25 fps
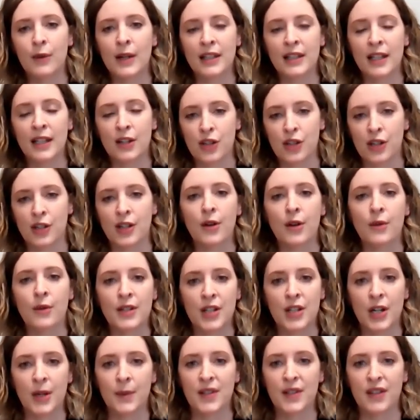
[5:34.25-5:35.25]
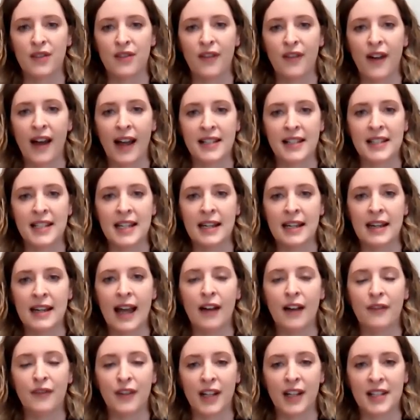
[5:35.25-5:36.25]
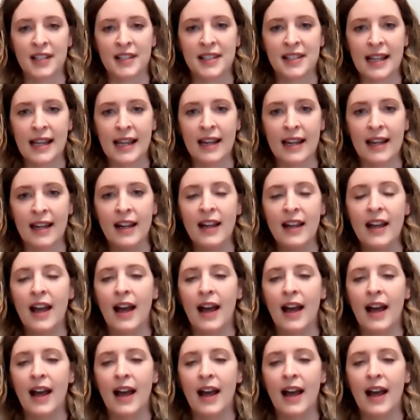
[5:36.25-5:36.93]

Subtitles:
they should know in terms of the vaccine efficacy,